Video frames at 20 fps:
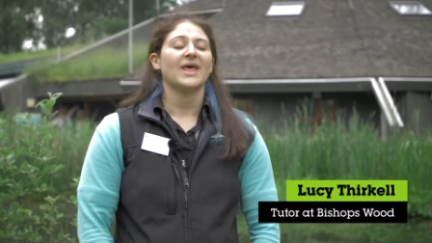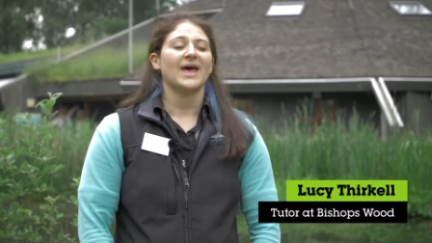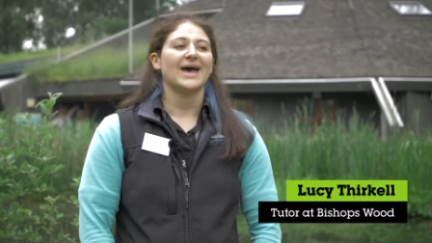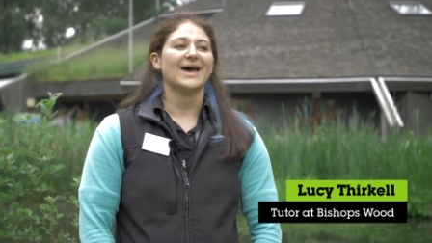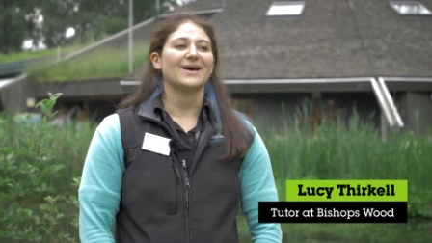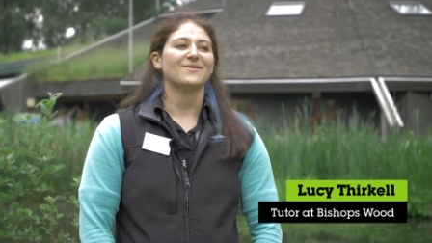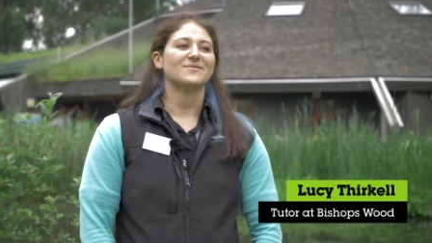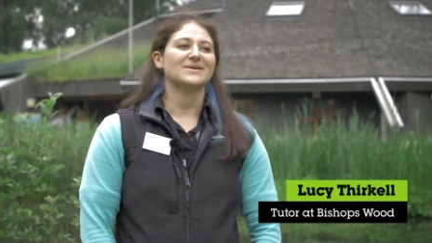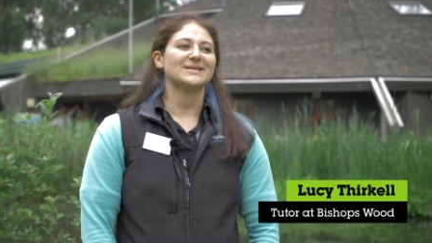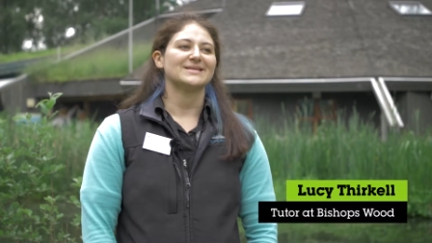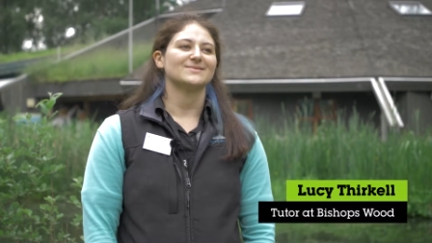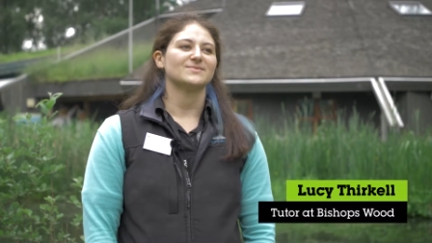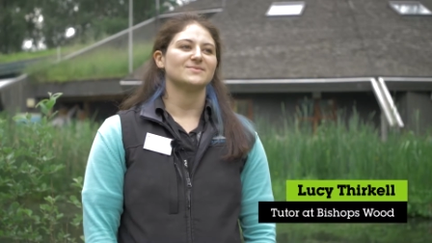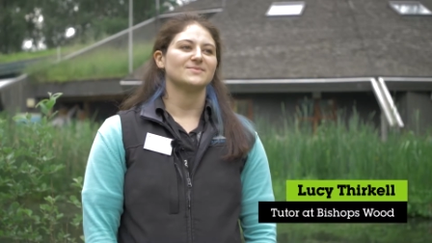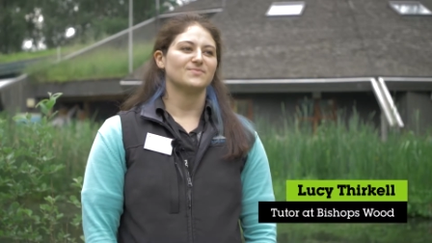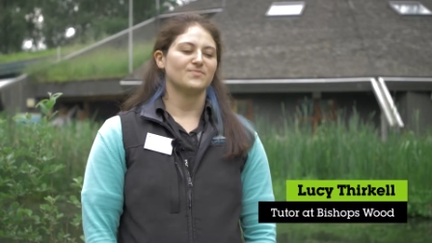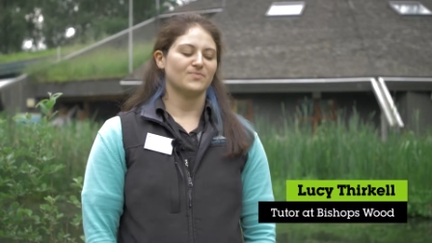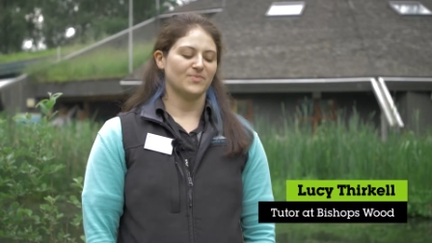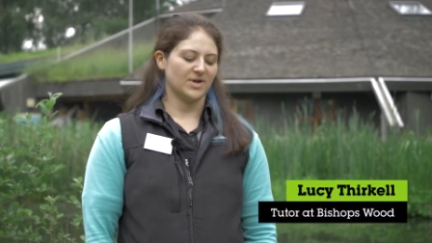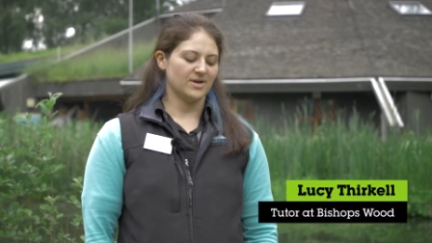and we're
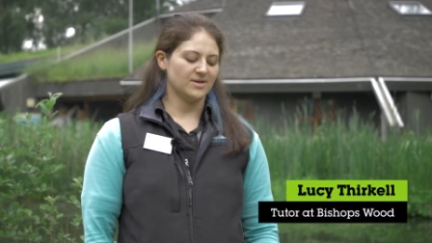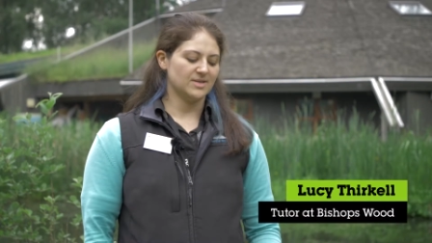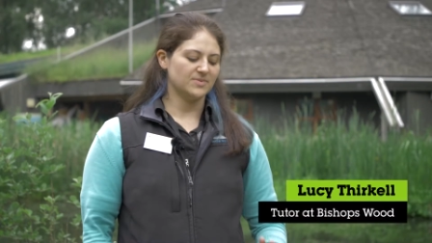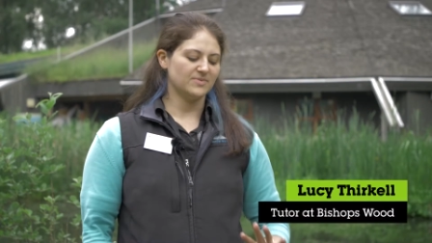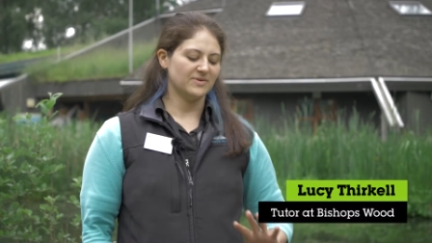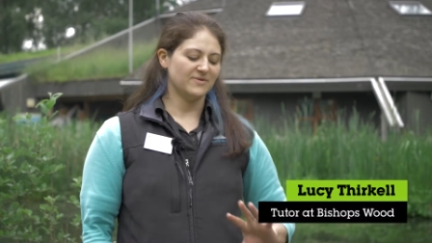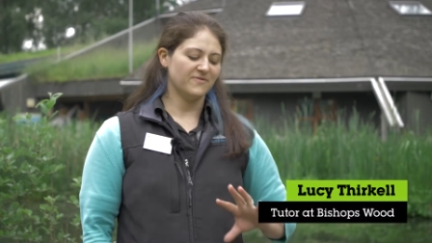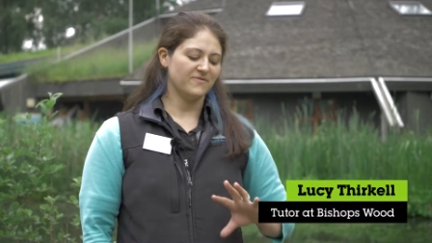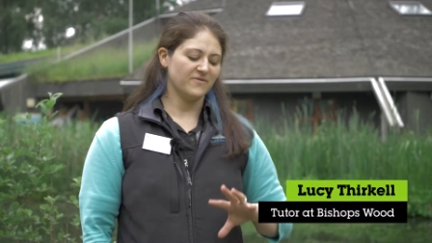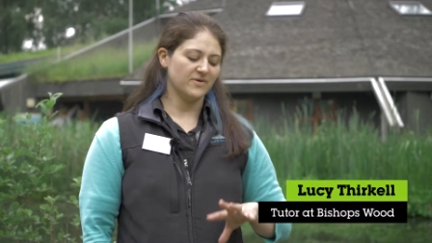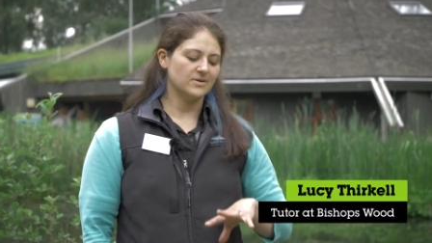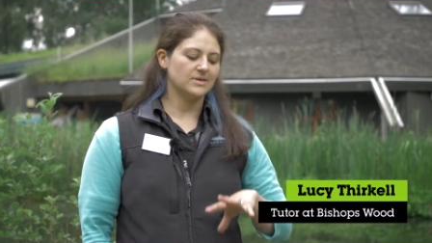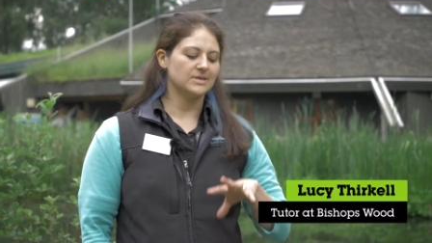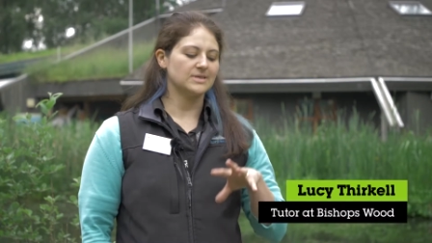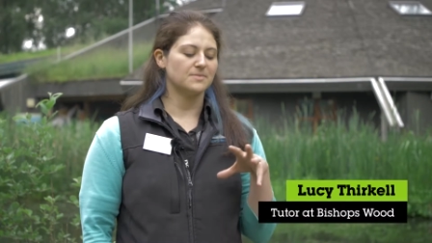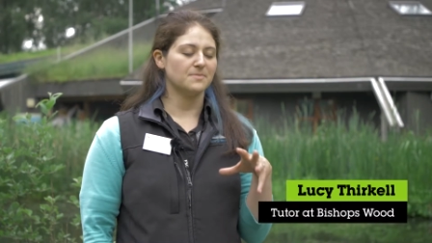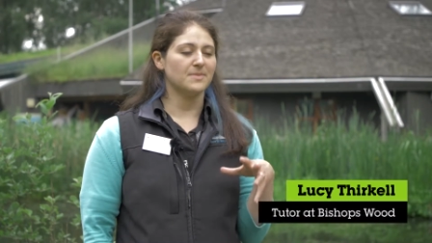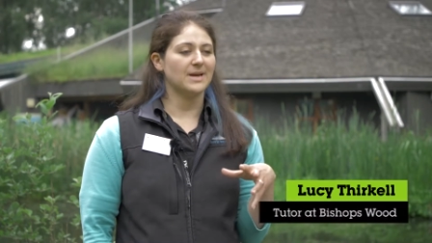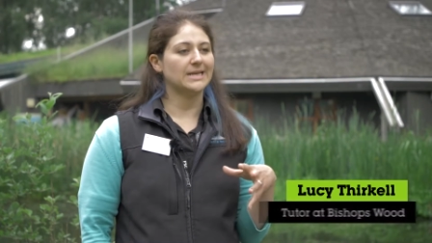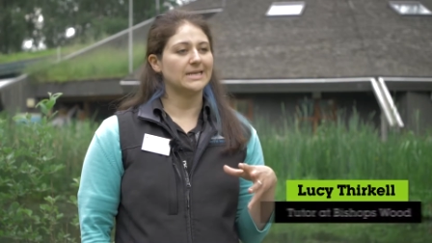going to be
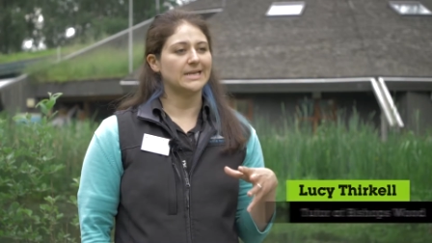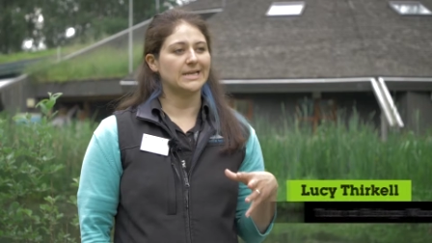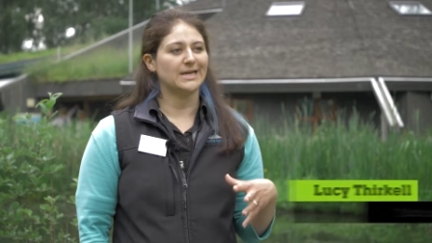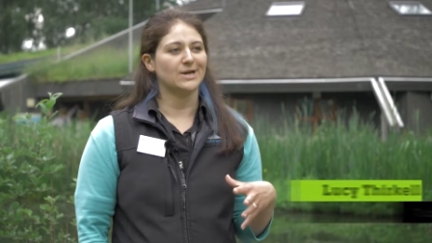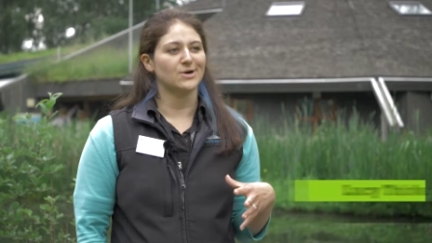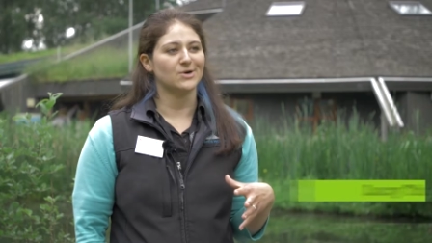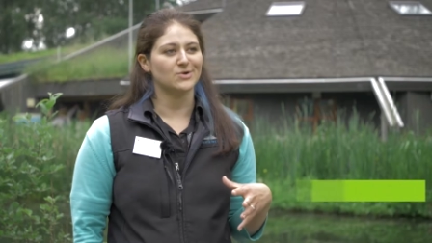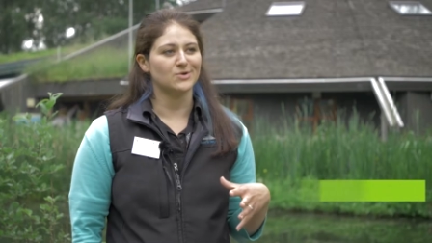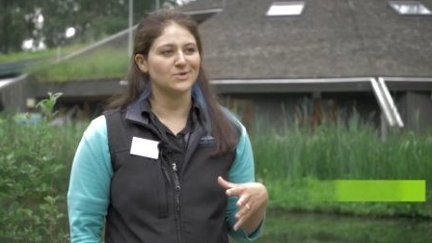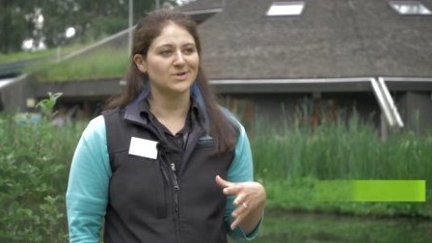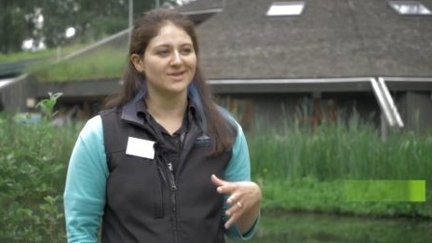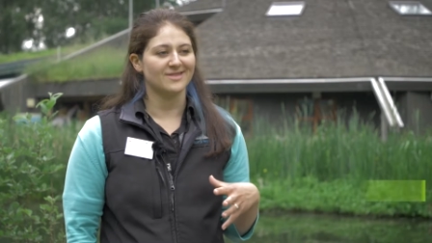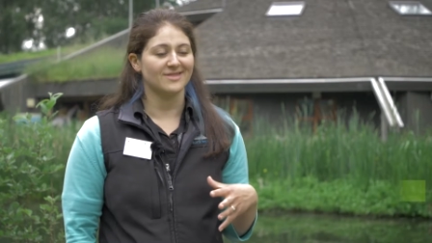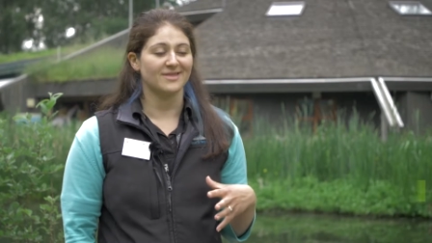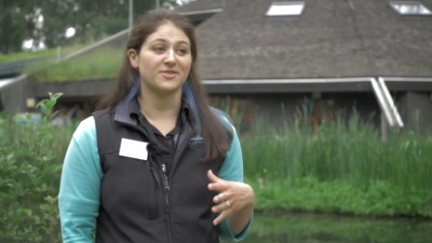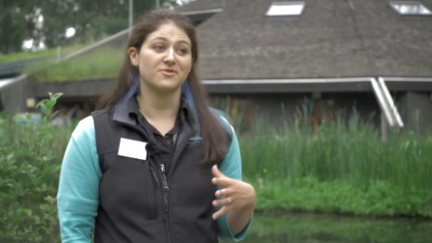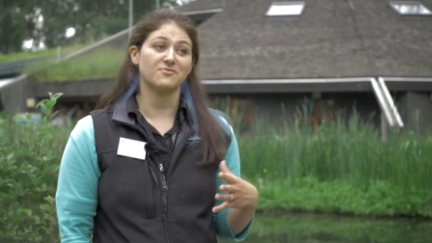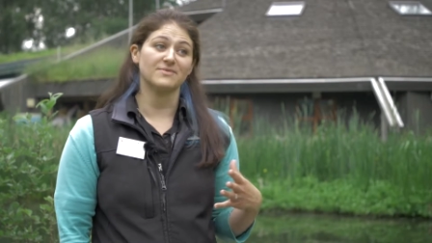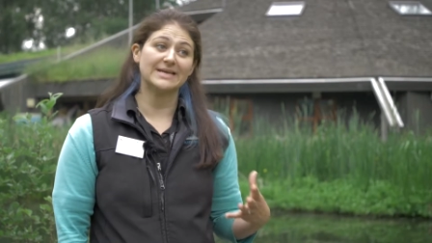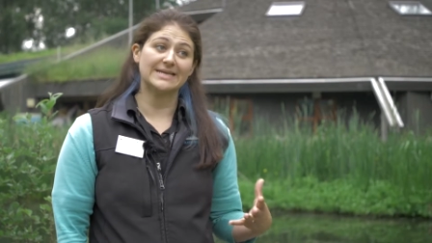focused mainly on the
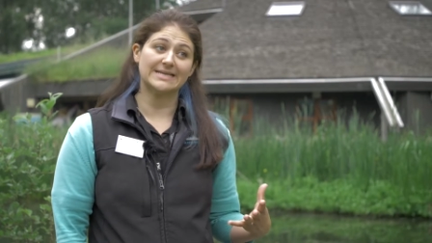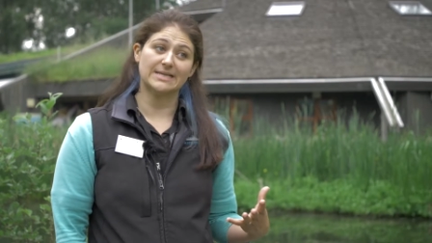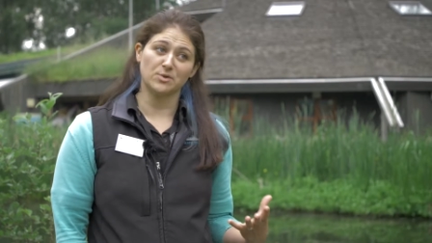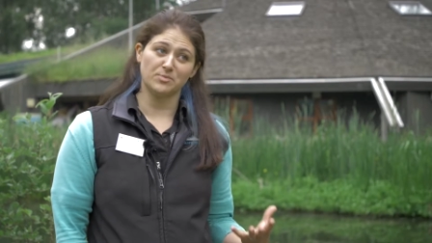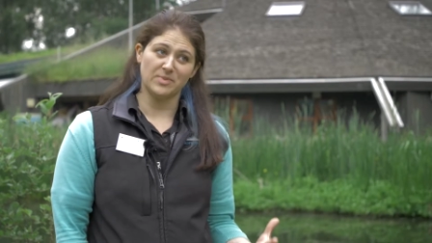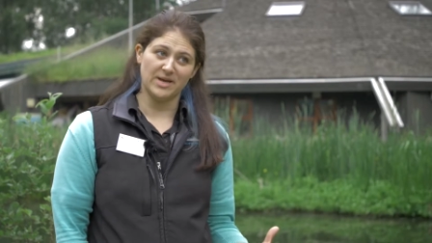Three Little